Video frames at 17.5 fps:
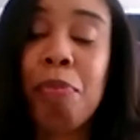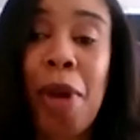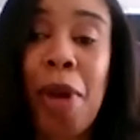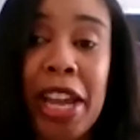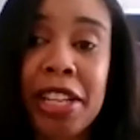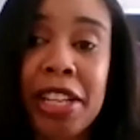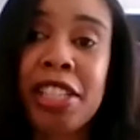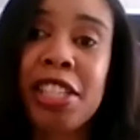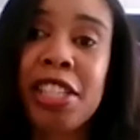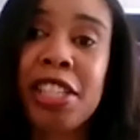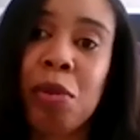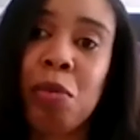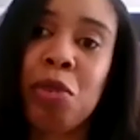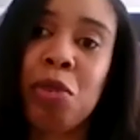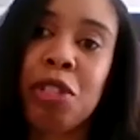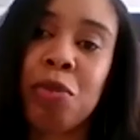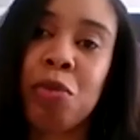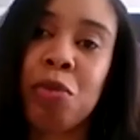The paint and sip
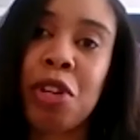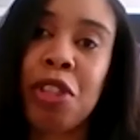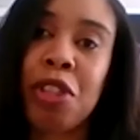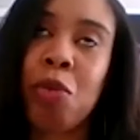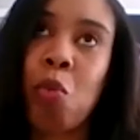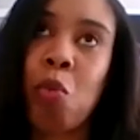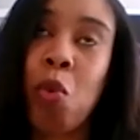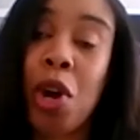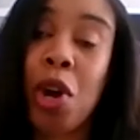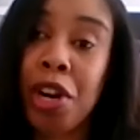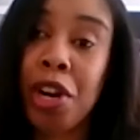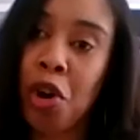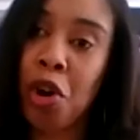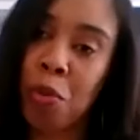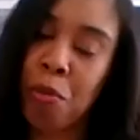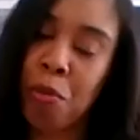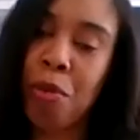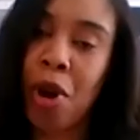was with One
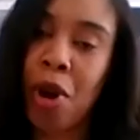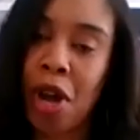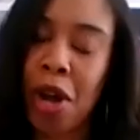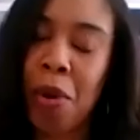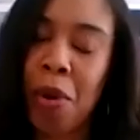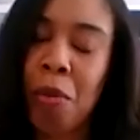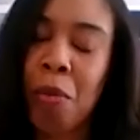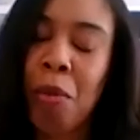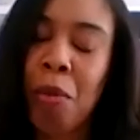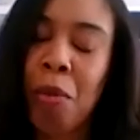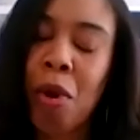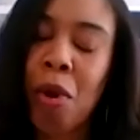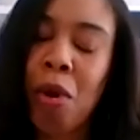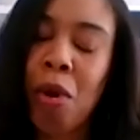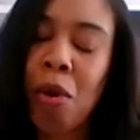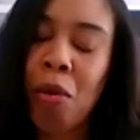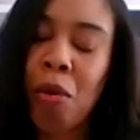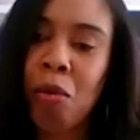Hope
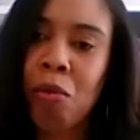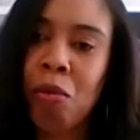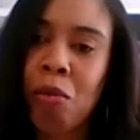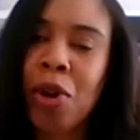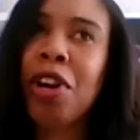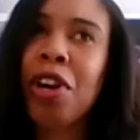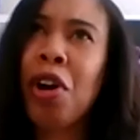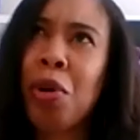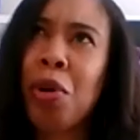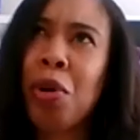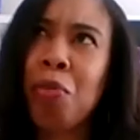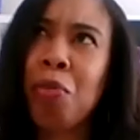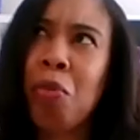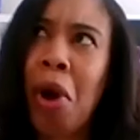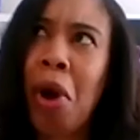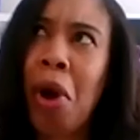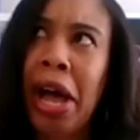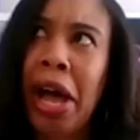
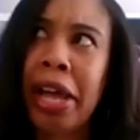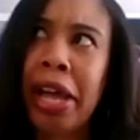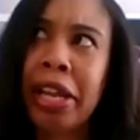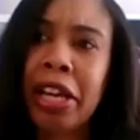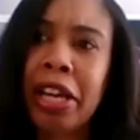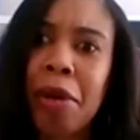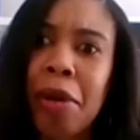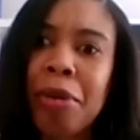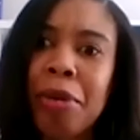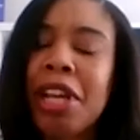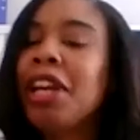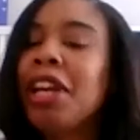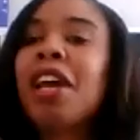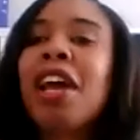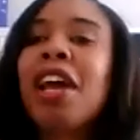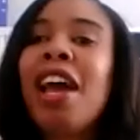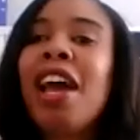Wine Company,